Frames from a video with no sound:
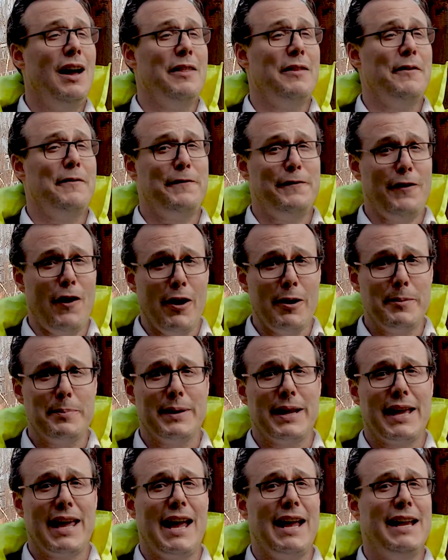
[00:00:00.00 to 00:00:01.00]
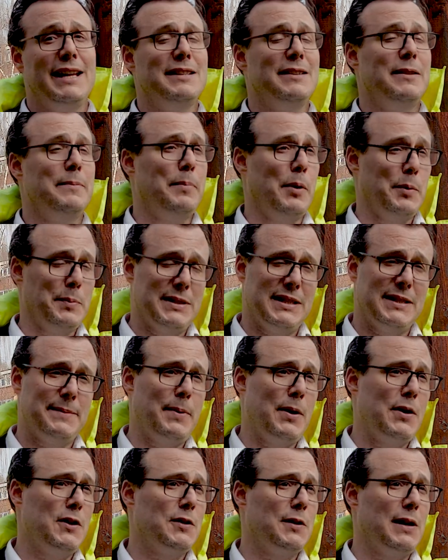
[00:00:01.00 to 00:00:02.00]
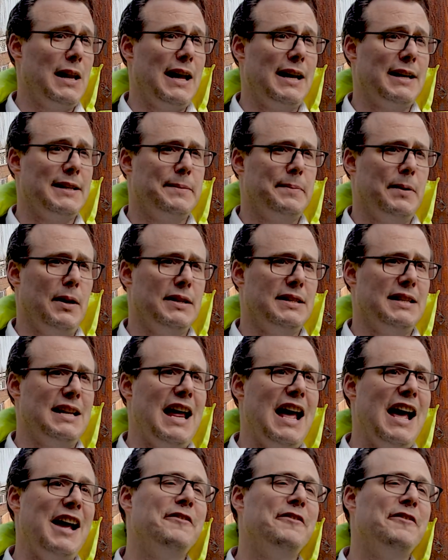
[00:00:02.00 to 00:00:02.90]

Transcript: and the fire brigade and the bomb disposal experts and